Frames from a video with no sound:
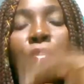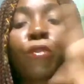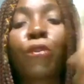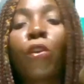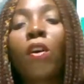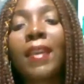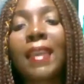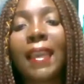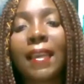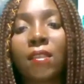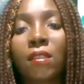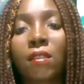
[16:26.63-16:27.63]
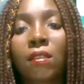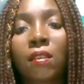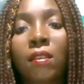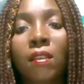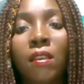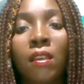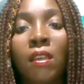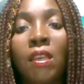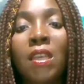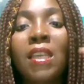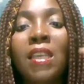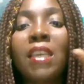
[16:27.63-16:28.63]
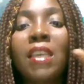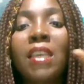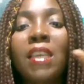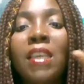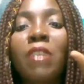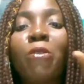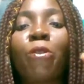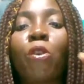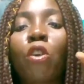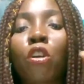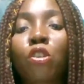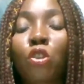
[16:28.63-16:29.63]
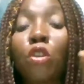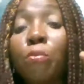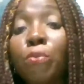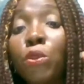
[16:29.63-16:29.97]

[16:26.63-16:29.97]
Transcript: for 4 years he focused on